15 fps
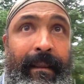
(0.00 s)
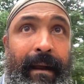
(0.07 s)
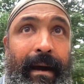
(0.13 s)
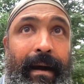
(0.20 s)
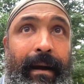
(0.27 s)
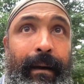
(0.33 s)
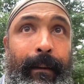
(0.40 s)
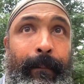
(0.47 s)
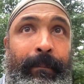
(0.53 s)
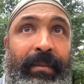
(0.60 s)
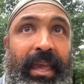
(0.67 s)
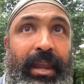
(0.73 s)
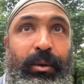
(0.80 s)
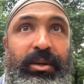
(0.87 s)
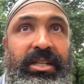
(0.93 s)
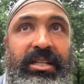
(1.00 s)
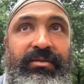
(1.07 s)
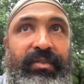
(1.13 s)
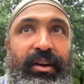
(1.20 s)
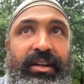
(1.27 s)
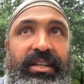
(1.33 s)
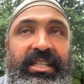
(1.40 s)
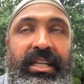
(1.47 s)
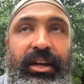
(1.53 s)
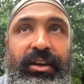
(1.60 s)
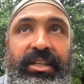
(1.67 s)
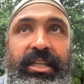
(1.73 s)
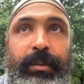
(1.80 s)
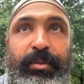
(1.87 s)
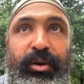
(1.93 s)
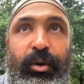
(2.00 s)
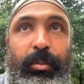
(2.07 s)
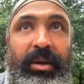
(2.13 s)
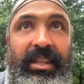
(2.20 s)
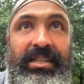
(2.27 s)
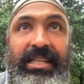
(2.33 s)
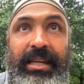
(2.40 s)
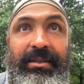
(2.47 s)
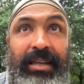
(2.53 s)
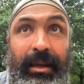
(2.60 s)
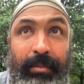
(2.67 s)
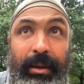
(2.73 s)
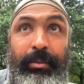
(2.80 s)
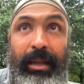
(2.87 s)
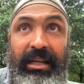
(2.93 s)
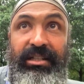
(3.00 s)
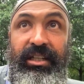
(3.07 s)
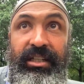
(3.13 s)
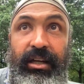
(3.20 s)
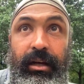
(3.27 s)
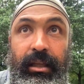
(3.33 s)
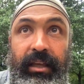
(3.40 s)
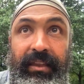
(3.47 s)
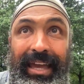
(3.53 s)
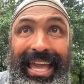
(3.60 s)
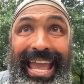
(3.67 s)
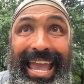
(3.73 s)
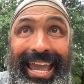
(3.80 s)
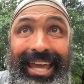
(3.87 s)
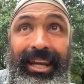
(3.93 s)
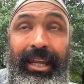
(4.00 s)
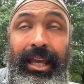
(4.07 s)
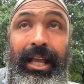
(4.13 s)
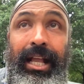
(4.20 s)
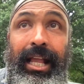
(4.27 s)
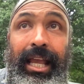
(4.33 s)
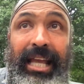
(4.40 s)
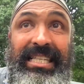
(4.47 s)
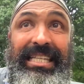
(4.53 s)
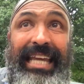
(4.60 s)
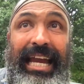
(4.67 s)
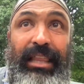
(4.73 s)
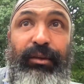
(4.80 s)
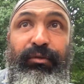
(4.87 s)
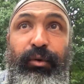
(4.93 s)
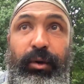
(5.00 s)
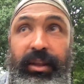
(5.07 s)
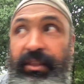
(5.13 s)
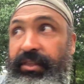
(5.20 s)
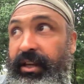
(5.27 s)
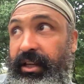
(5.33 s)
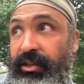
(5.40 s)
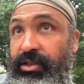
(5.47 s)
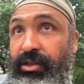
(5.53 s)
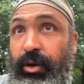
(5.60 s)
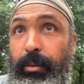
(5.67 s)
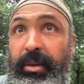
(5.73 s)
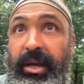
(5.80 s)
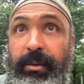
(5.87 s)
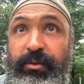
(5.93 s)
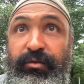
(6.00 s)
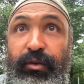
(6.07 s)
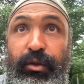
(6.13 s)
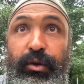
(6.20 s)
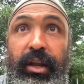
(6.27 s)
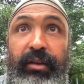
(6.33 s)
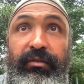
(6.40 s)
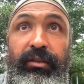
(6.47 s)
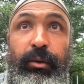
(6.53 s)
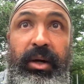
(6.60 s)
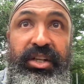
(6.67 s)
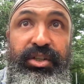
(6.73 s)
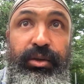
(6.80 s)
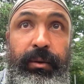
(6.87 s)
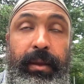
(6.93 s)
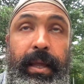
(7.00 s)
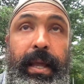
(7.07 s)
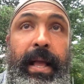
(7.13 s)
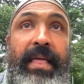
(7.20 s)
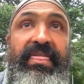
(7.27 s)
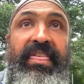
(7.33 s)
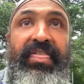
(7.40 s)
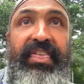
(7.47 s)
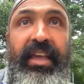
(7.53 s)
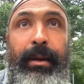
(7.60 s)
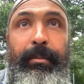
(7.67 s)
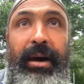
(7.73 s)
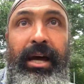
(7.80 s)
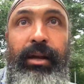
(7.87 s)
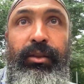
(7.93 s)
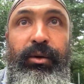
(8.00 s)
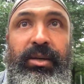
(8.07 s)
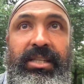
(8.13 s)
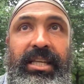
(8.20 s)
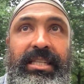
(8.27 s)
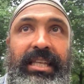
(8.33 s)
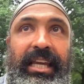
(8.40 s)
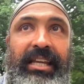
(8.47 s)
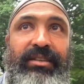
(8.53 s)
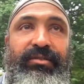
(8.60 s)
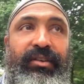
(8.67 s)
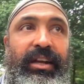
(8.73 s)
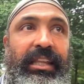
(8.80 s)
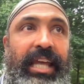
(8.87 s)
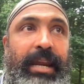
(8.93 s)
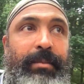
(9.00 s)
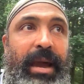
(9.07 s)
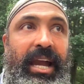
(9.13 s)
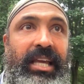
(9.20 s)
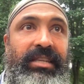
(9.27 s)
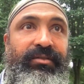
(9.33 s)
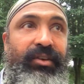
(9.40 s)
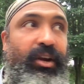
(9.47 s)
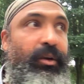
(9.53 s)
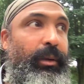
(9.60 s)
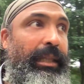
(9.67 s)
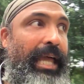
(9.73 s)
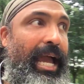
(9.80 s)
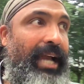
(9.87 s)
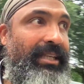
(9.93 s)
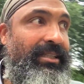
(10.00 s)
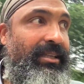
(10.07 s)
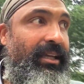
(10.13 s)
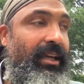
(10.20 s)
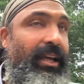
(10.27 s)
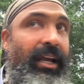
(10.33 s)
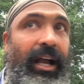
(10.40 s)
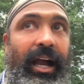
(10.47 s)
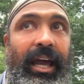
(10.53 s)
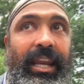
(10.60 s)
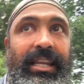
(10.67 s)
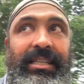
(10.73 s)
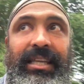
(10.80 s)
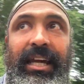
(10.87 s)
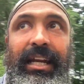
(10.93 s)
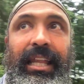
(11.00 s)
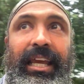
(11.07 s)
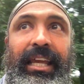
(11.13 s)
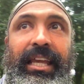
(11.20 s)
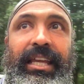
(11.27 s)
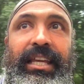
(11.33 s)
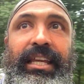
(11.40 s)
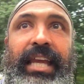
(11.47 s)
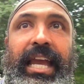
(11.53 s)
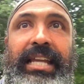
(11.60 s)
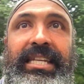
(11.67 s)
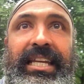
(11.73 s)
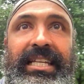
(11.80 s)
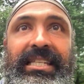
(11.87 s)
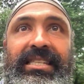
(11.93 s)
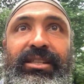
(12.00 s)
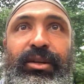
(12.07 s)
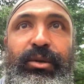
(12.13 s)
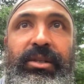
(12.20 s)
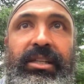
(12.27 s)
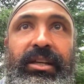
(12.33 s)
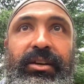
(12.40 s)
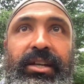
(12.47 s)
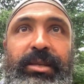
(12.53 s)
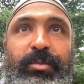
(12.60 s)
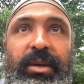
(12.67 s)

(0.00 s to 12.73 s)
and it was just very stereotypical. But at the same time, people actually talk like that, and it's a California thing, so it becomes further influential. The thing about it, though, is it's very laid back, it's very relaxed. And it's kind of like, you can't take it too serious,